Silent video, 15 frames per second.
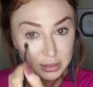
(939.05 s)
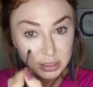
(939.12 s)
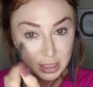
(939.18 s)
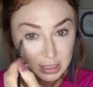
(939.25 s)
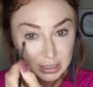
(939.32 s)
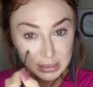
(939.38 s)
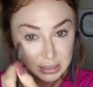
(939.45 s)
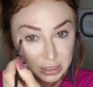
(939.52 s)
was
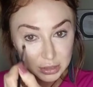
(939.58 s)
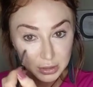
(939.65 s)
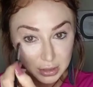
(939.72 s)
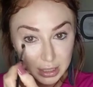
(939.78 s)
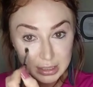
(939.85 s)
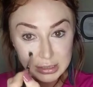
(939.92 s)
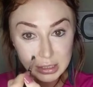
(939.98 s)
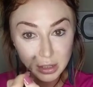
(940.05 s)
trying to teach you a
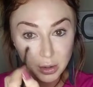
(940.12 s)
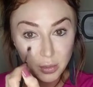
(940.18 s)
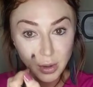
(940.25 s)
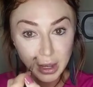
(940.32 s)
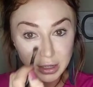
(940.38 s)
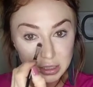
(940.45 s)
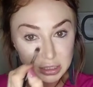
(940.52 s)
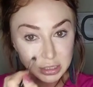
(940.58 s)
lesson on
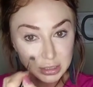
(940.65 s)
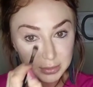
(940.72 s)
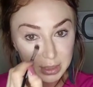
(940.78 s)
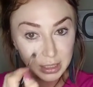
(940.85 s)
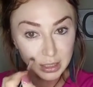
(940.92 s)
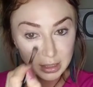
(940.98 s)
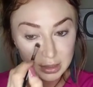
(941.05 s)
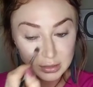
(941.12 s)
why you shouldn't
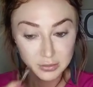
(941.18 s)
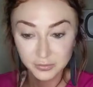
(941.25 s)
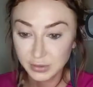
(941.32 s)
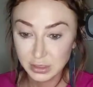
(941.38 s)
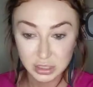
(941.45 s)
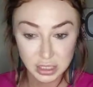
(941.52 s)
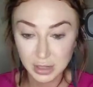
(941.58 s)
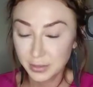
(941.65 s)
make it into a
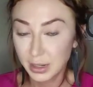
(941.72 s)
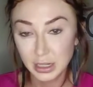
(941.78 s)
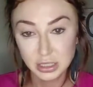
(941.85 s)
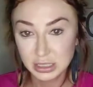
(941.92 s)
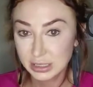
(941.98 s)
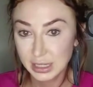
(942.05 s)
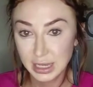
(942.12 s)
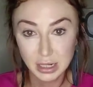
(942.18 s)
V shape, but I
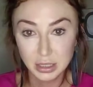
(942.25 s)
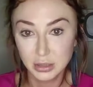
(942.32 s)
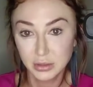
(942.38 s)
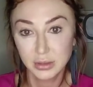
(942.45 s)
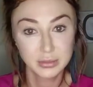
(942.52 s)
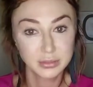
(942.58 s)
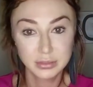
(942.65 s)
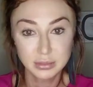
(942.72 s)
just can't
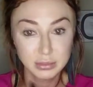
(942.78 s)
do it.